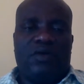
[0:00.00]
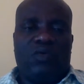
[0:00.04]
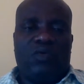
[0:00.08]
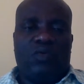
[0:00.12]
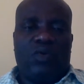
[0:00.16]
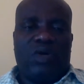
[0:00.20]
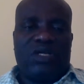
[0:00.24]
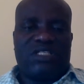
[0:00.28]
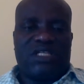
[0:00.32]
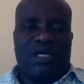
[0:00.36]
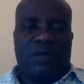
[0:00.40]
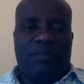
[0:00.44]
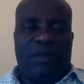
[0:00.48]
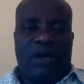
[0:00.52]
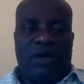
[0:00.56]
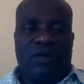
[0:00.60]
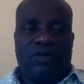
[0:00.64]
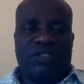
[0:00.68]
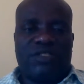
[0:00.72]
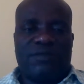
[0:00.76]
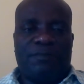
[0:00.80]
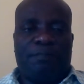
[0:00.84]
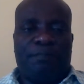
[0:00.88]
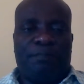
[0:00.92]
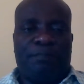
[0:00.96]
what
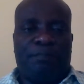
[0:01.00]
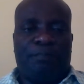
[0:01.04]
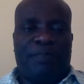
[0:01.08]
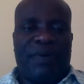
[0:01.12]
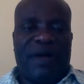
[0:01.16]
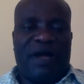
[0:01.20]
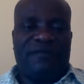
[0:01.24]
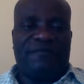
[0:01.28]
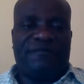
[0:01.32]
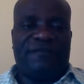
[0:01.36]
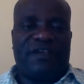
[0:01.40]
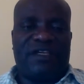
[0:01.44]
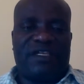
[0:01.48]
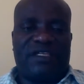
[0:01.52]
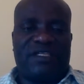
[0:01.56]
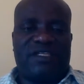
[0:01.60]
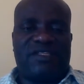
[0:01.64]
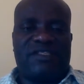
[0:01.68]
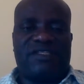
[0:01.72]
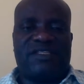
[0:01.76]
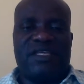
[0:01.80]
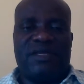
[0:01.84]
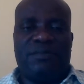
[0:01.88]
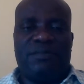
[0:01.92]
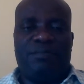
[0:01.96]
about perfect
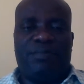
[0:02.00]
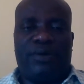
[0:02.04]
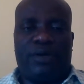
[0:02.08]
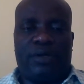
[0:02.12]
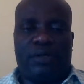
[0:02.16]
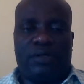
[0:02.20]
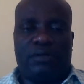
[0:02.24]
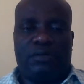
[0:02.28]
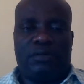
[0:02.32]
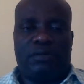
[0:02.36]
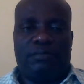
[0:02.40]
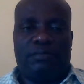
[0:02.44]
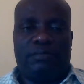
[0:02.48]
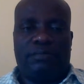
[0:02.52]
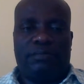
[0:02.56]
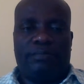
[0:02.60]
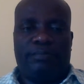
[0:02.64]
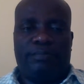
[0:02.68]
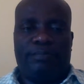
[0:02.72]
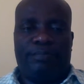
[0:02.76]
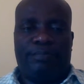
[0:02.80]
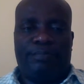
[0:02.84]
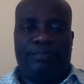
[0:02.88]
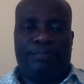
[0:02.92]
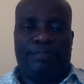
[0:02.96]
simple?
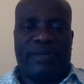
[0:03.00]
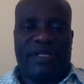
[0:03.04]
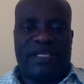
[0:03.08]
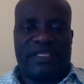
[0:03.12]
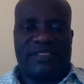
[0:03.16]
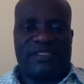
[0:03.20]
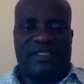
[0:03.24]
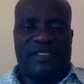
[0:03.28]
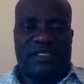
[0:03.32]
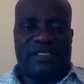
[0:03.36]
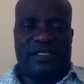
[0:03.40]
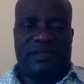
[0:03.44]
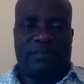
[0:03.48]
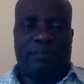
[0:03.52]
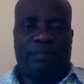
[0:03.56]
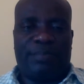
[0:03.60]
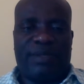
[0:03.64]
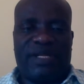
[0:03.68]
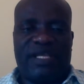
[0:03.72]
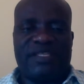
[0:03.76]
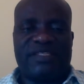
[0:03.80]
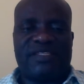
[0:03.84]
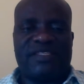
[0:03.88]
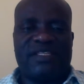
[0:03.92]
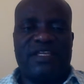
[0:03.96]
Present,
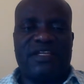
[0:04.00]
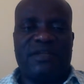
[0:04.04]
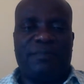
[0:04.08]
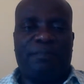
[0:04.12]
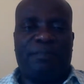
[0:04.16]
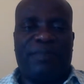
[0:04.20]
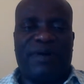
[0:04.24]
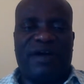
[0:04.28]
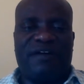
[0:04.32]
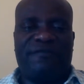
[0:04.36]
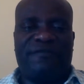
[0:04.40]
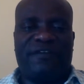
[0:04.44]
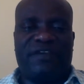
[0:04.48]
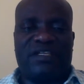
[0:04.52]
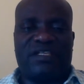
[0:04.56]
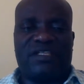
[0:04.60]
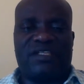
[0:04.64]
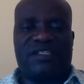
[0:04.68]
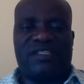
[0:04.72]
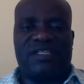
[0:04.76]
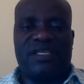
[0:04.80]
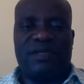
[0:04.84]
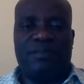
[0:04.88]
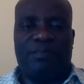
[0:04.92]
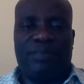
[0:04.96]
present perfect
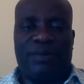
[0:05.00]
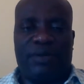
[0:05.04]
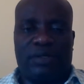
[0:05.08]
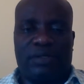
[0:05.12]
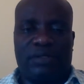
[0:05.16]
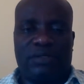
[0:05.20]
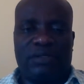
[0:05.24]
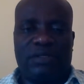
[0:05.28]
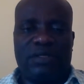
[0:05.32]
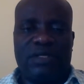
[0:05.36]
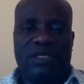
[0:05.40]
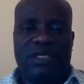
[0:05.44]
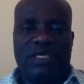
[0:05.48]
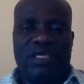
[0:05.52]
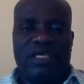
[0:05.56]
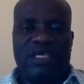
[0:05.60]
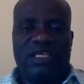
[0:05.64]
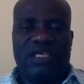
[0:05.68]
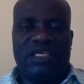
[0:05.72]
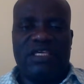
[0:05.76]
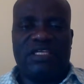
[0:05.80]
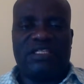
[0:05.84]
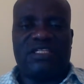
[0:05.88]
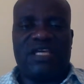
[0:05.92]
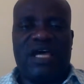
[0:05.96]
simple.
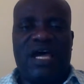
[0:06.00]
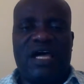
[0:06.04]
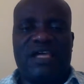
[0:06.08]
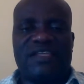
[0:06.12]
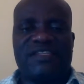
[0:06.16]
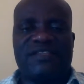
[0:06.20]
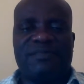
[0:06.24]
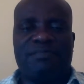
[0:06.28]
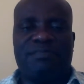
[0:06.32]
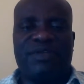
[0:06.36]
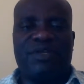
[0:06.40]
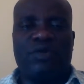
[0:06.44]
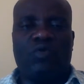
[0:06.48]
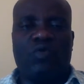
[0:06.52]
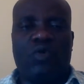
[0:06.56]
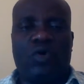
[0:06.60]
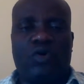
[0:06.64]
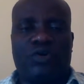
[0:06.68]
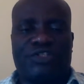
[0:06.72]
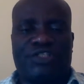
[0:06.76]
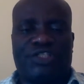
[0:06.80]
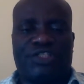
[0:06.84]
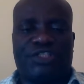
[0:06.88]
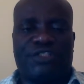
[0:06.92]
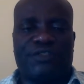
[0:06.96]
It has been
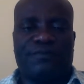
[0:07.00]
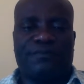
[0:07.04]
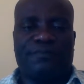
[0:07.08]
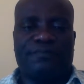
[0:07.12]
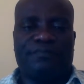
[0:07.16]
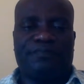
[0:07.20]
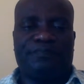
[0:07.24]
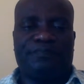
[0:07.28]
washed